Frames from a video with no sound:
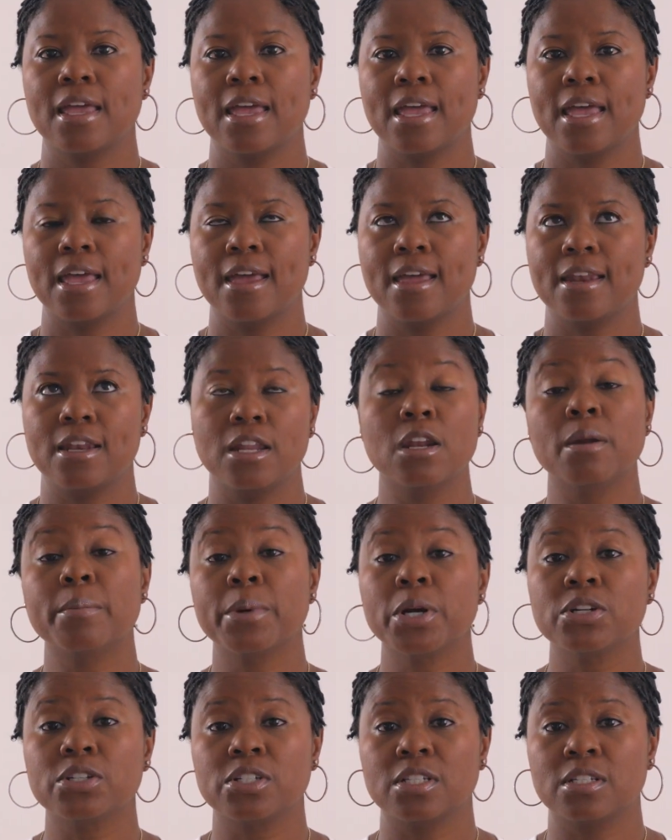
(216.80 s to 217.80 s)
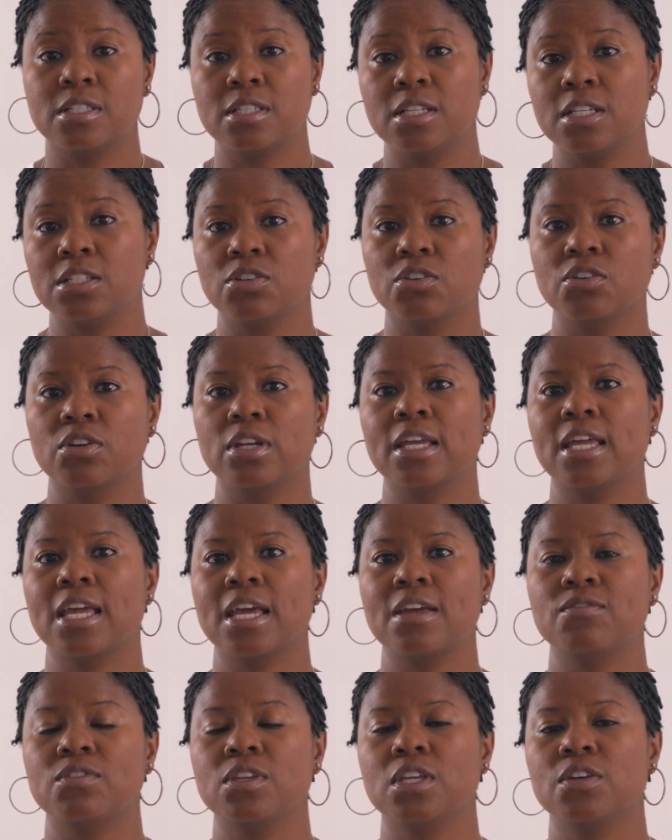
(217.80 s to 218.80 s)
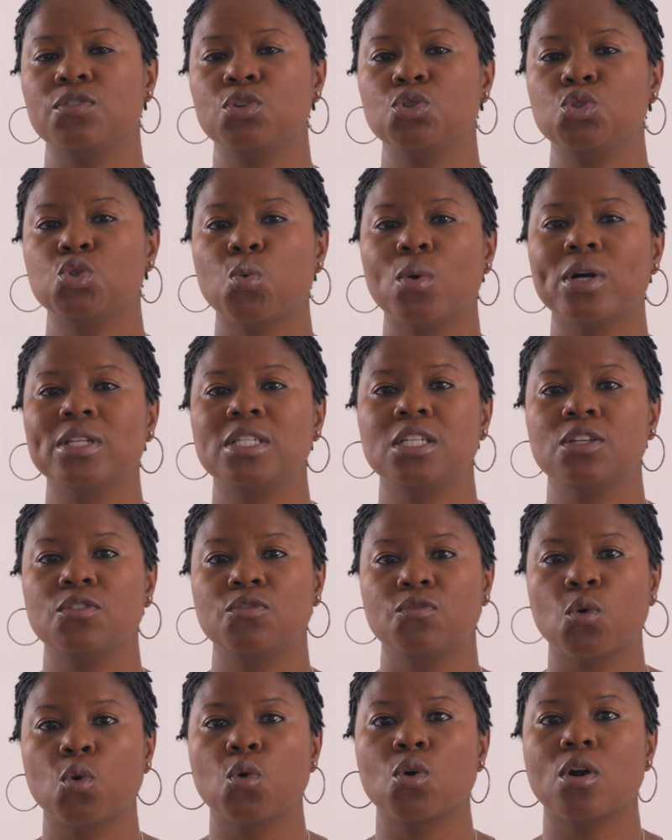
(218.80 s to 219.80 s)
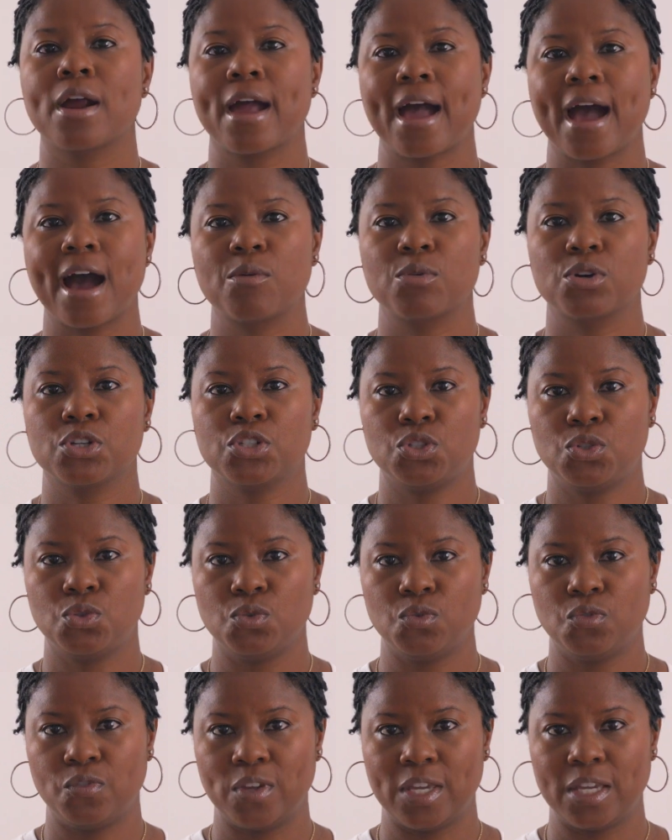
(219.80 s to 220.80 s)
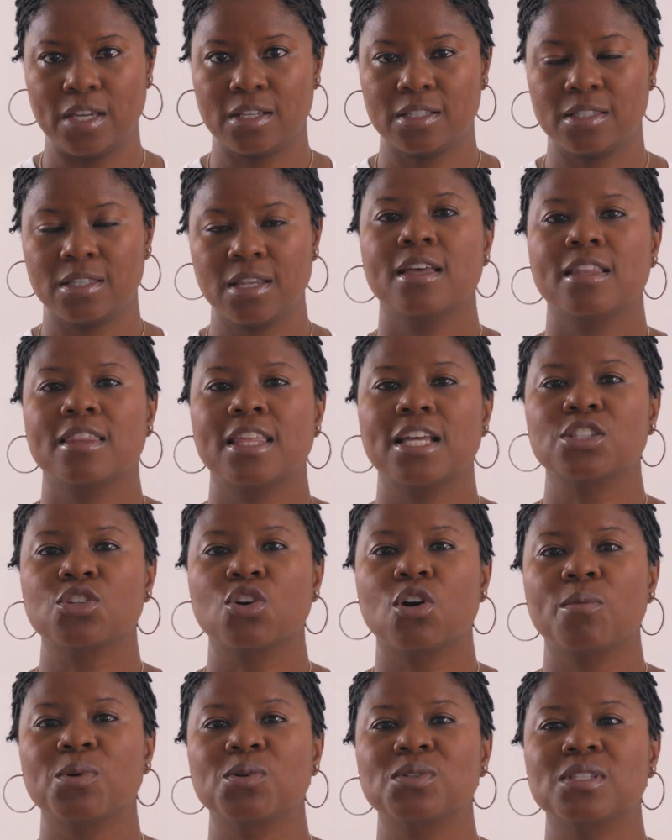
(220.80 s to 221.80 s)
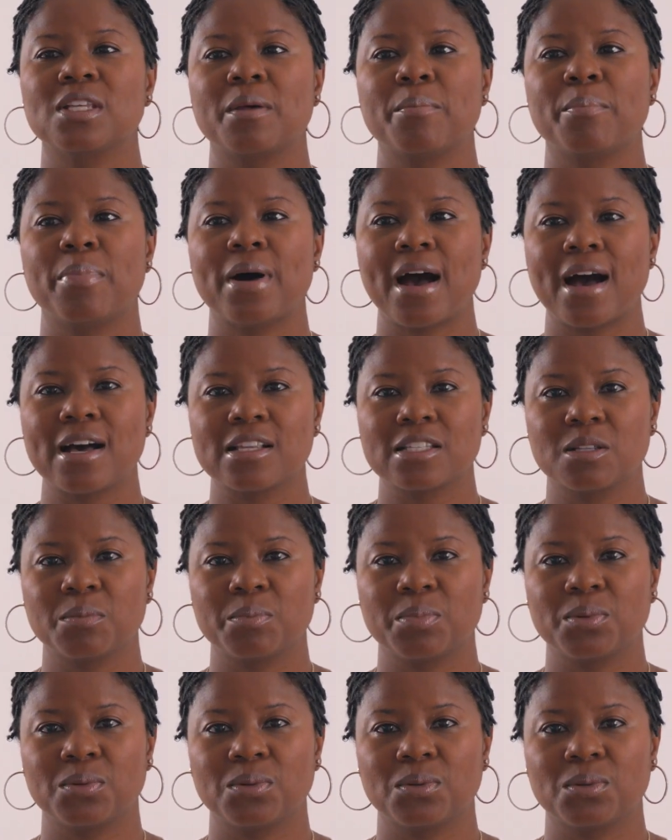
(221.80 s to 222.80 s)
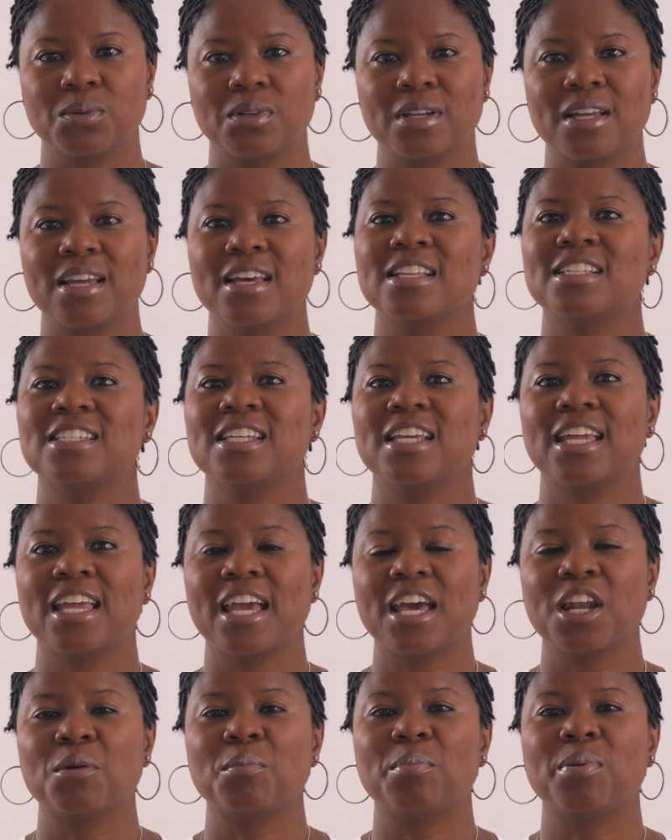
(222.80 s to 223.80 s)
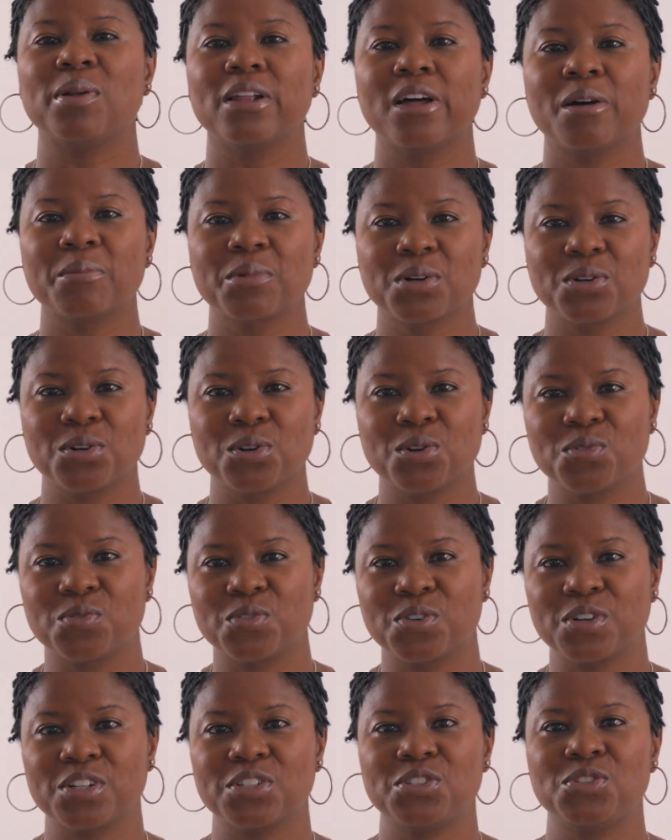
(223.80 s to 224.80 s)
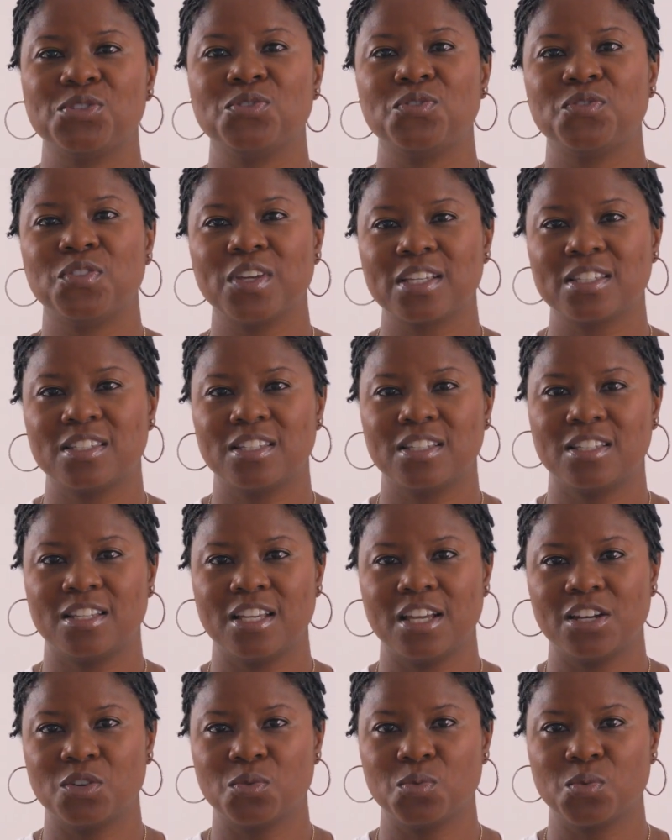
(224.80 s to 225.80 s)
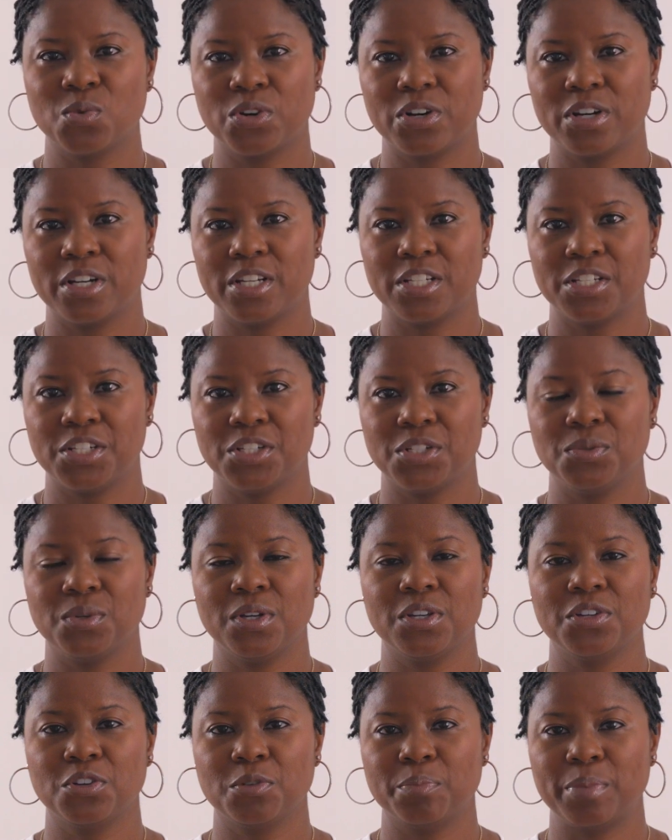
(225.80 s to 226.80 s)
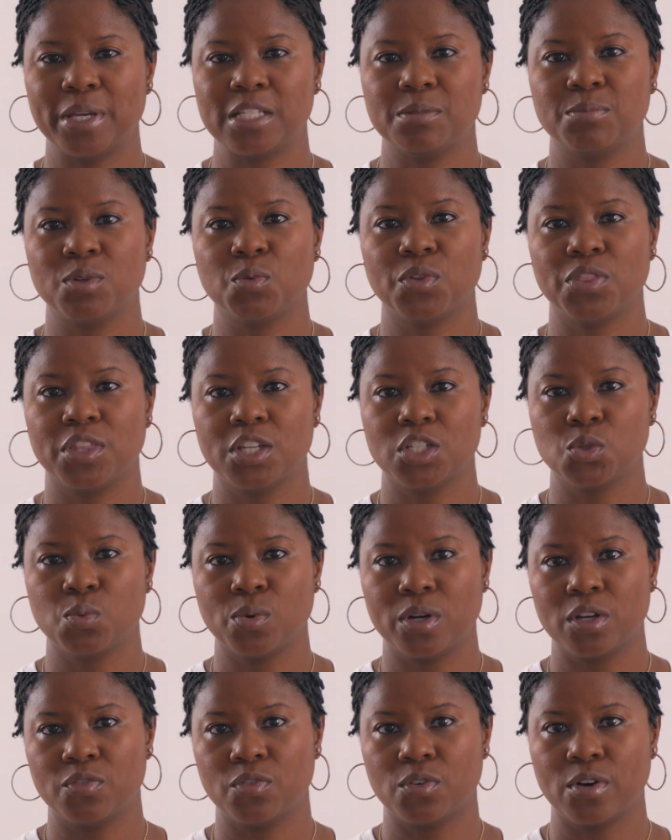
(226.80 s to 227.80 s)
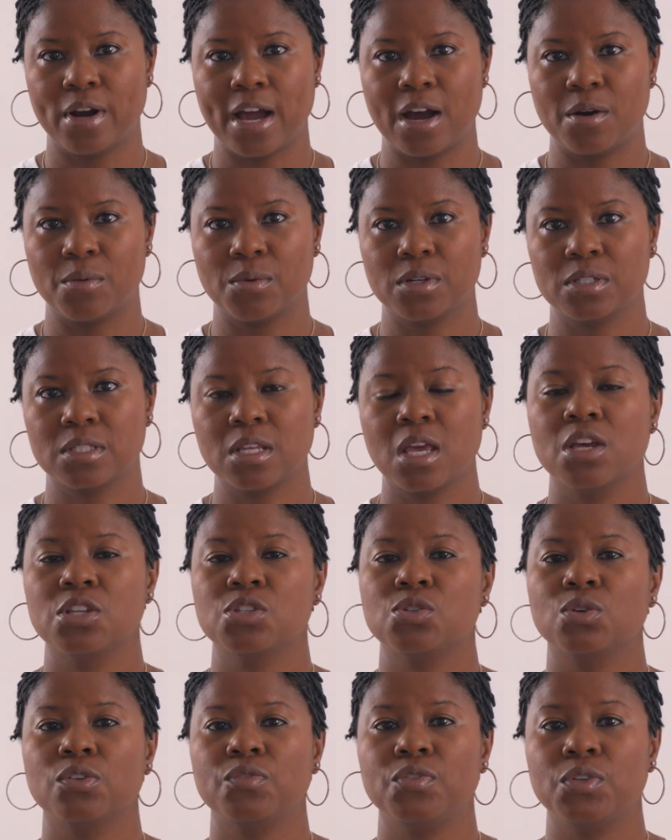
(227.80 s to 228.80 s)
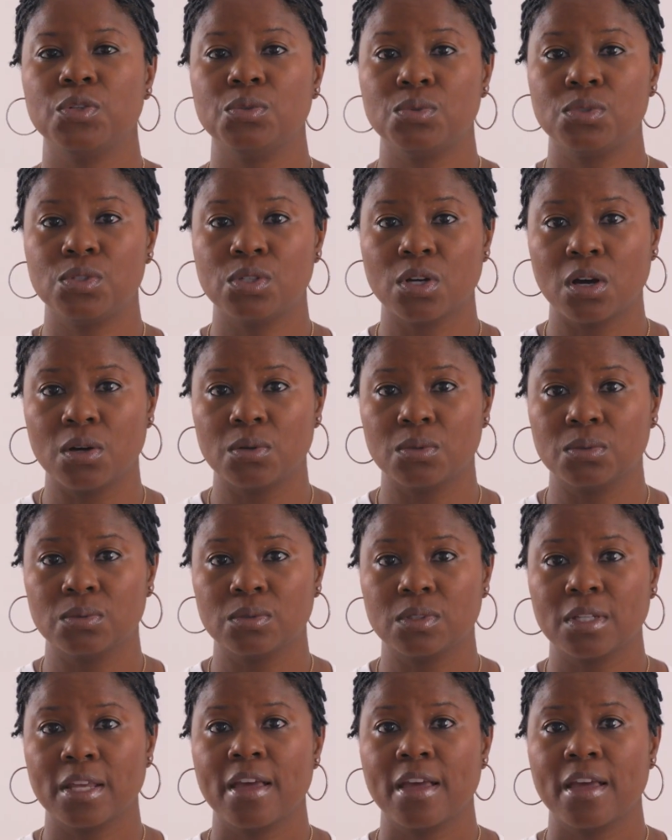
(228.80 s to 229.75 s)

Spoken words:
an emergency, so they only give you 24 hours to fix. That's almost impossible to get a plumber over to fix the standing water issue in your basement within 24 hours. So if you don't,